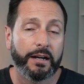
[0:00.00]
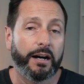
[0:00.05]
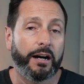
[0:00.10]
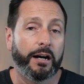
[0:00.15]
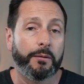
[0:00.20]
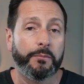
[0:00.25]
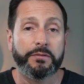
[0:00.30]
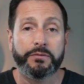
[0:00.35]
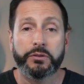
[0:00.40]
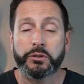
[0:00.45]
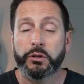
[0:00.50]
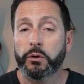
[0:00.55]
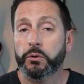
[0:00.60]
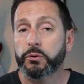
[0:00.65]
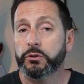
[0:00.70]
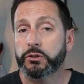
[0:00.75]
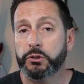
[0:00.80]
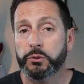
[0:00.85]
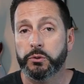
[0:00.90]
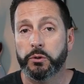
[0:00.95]
Um, if you go
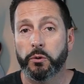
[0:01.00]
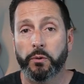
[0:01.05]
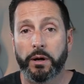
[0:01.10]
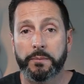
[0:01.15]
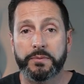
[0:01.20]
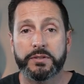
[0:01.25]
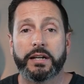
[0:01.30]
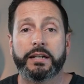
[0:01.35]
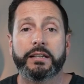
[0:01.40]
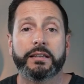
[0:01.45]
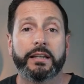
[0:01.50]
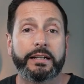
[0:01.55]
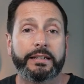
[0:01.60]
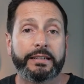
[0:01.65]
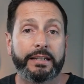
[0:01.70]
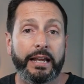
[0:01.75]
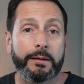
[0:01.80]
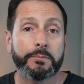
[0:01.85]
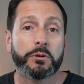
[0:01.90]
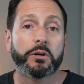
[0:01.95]
to a website like
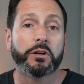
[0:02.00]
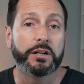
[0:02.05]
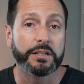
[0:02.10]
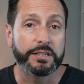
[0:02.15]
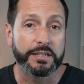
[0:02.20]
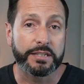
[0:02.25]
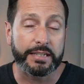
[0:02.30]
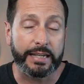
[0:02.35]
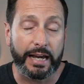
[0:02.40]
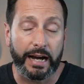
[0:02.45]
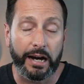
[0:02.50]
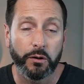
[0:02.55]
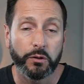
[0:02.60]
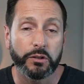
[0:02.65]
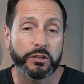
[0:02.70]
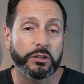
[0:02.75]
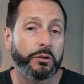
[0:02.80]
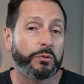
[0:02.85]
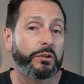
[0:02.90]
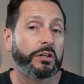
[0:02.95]
Neighborhood
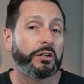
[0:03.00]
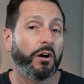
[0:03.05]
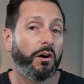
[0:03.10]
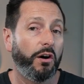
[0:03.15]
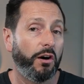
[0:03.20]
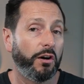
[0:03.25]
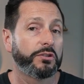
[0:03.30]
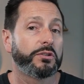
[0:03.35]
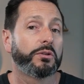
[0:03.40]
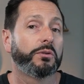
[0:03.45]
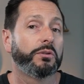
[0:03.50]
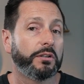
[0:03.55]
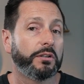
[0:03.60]
Scout, you can also